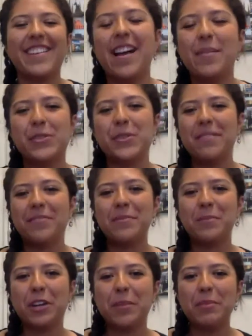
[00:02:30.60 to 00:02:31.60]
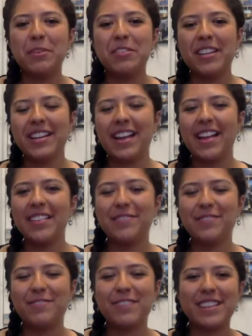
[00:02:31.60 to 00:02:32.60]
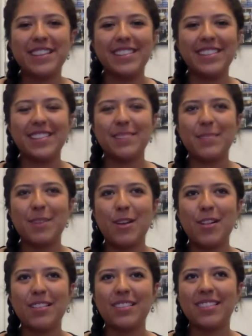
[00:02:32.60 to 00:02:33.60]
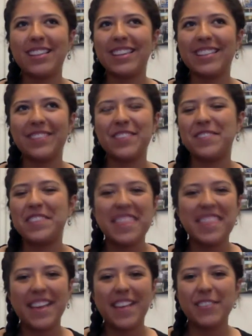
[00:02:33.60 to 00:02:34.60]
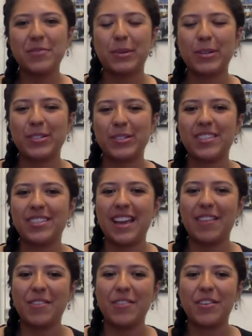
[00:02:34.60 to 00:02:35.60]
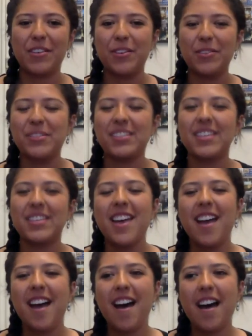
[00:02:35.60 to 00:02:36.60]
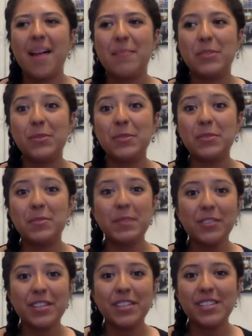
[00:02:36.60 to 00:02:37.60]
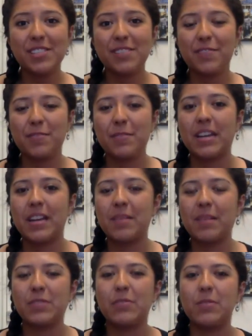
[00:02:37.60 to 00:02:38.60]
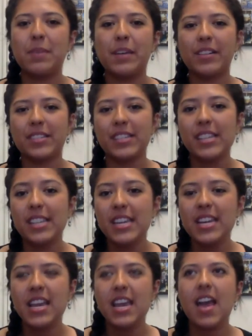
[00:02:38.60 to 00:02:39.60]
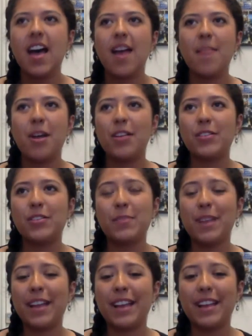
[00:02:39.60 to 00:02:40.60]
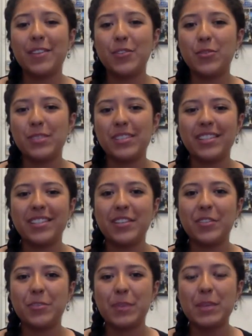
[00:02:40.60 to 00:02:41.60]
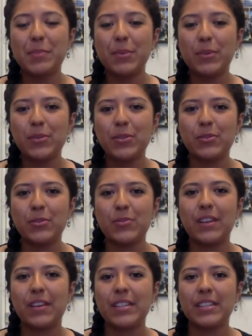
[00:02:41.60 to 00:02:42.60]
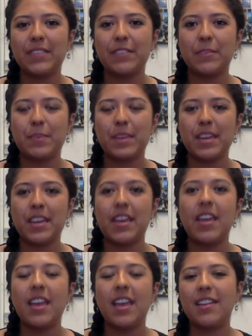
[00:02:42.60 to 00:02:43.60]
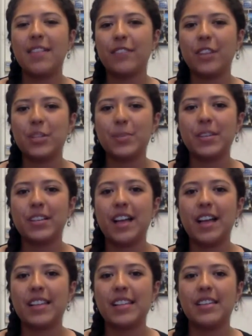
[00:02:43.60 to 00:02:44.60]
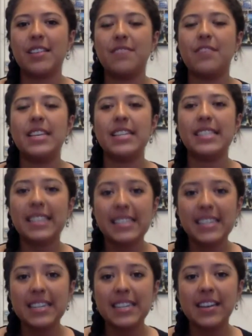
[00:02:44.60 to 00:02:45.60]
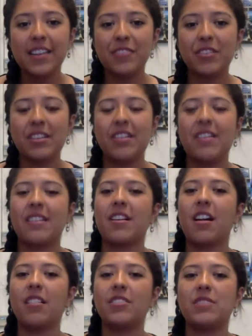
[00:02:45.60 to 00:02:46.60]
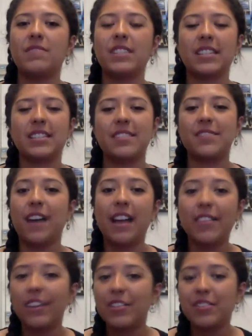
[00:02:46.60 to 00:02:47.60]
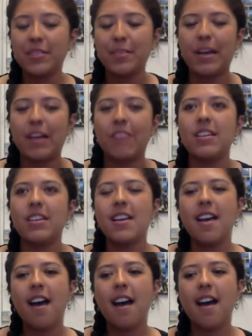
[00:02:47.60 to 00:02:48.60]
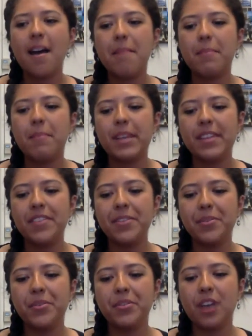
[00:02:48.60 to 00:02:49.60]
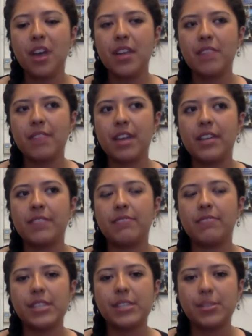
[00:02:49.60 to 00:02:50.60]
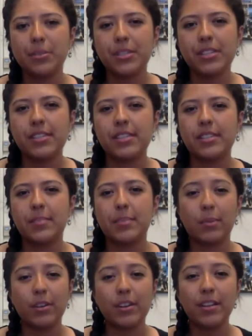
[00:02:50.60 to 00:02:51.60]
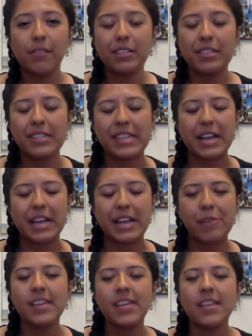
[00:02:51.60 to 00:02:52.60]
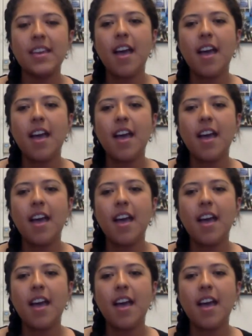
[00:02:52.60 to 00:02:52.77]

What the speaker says: So I'm from Carpinteria, California. It's a small, like 15,000 person town on the coast. So it was a big transition for me coming to a bigger city. Also, my high school was 600 people, so it was very different being in a freshman class of 1,600 and in a college of 6,500 about. But I think there were a lot of kind of resources and support networks to help me.